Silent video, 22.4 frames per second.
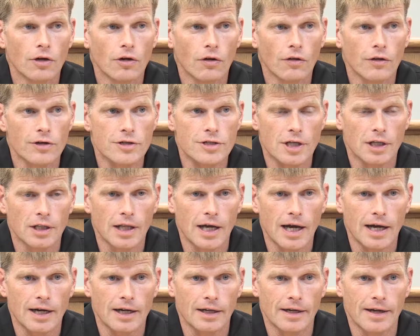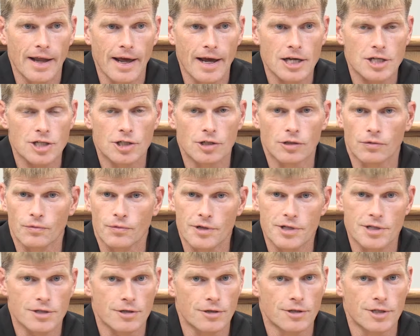You know, there's a lot of national
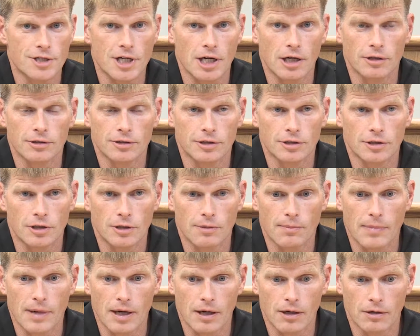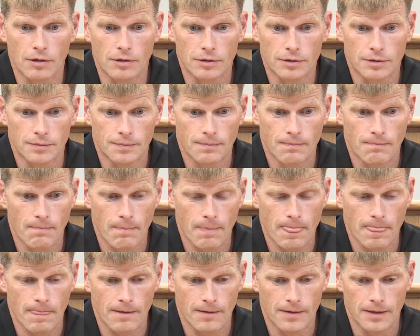research out there about
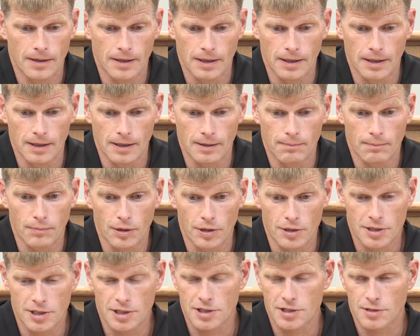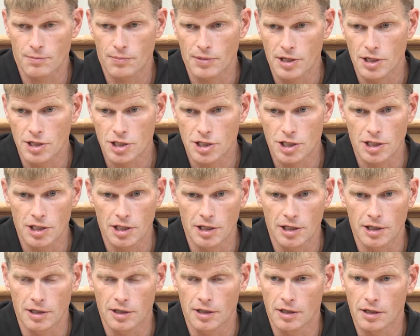participation
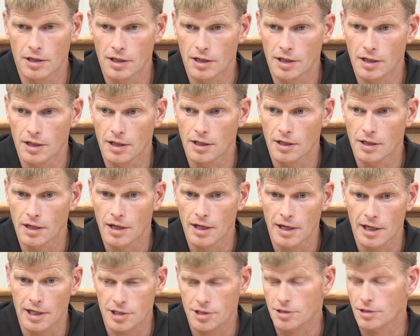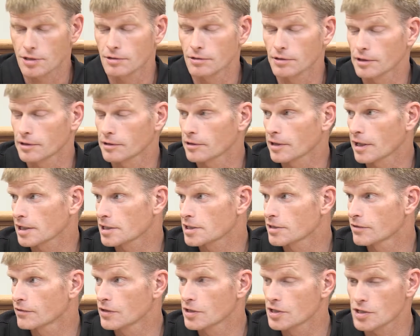in extracurricular
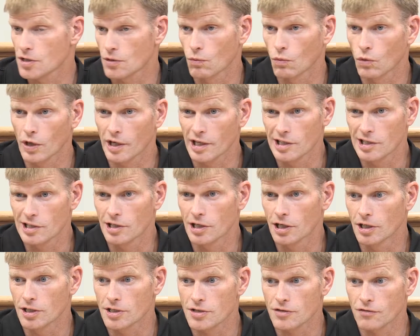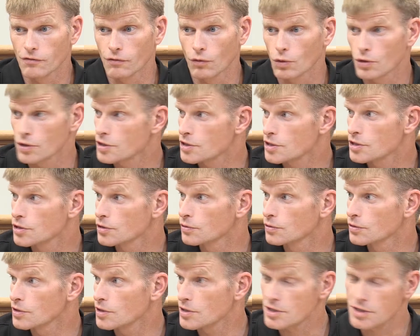activities and what it does for
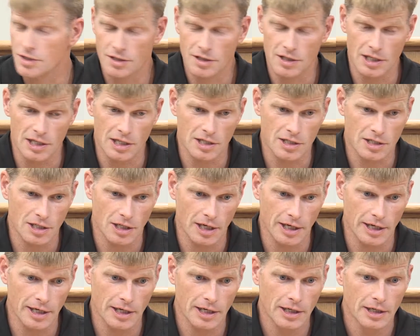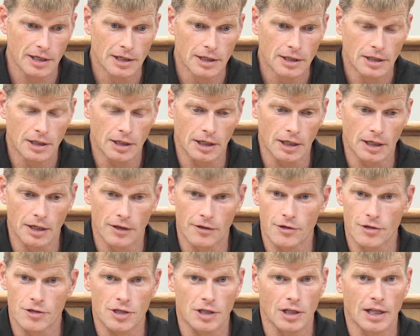students. Things like
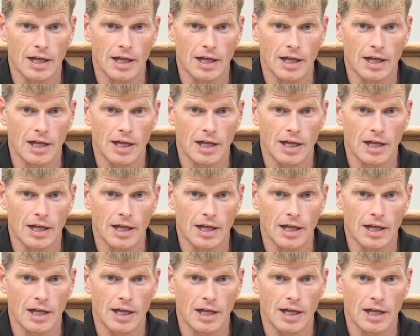there's a